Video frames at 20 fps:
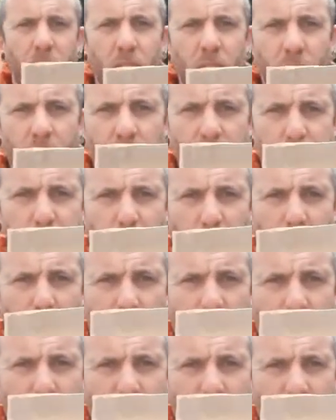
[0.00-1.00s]
that's
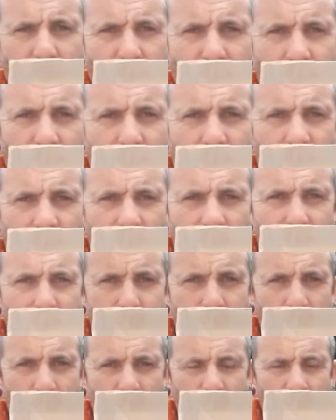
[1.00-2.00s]
probably about this
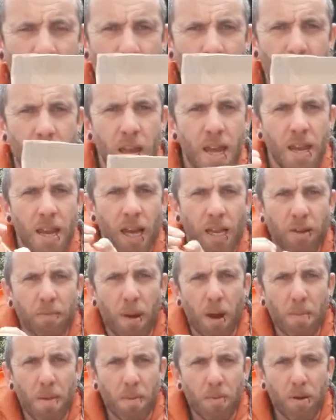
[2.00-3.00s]
big. Now, you
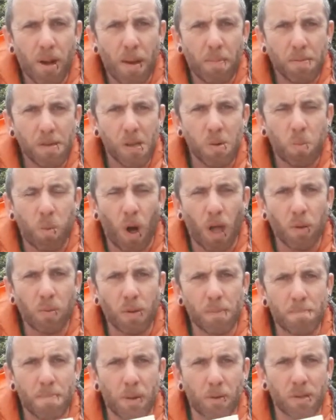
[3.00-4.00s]
might remember in episode one,
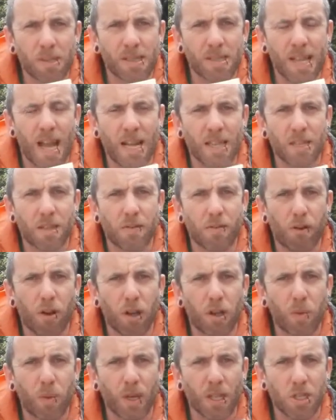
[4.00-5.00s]
we built stands for our
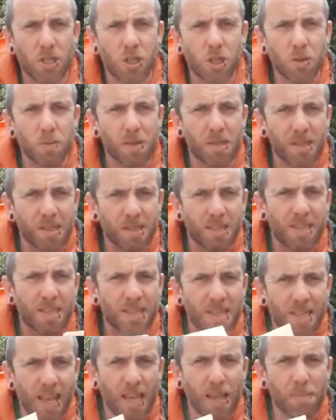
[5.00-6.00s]
Quidditch hoops. This is the
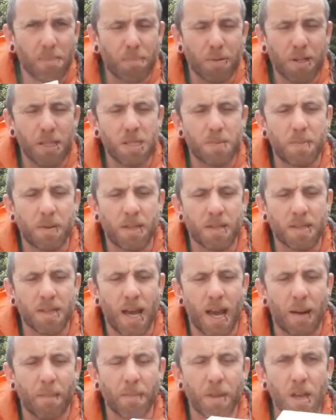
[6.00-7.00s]
same principle as
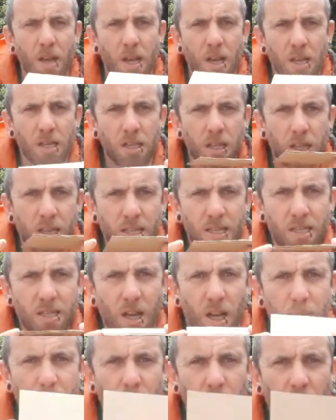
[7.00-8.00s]
that. So this
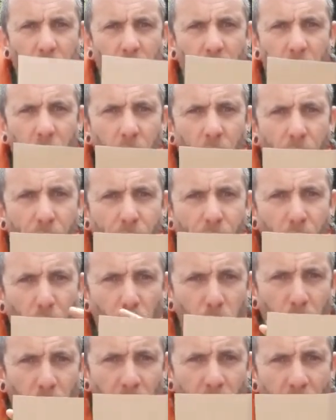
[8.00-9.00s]
time, you're going to
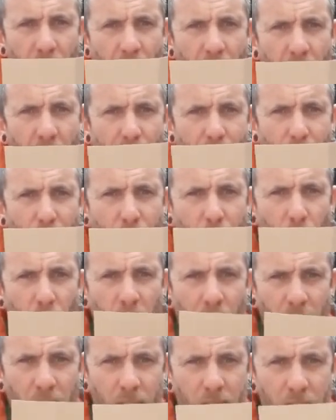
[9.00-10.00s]
fold it
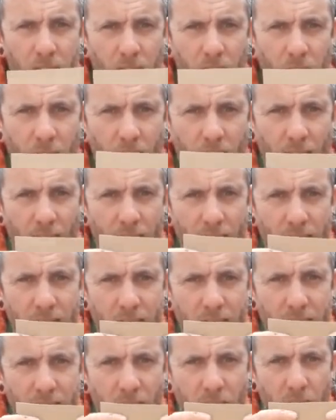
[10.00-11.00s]
lengthwise. So you're going to get
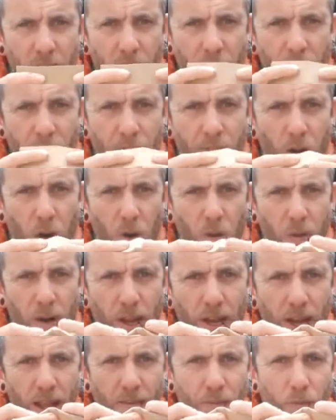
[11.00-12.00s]
this. Fold
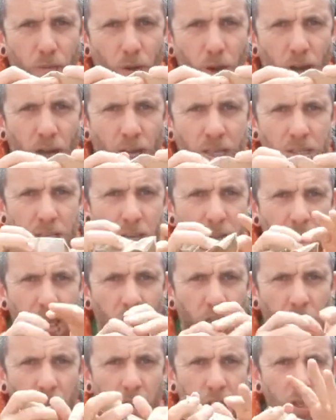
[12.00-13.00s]
it lengthwise.
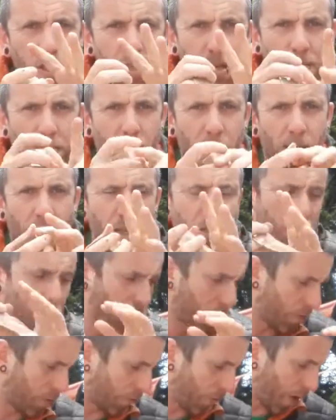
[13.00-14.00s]
You're going to do some
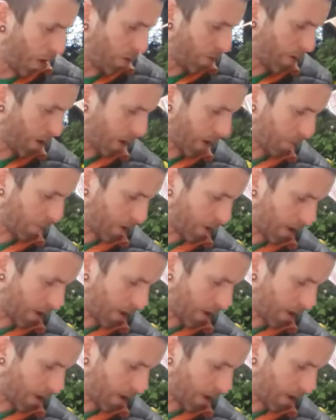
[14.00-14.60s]
magical folding, and what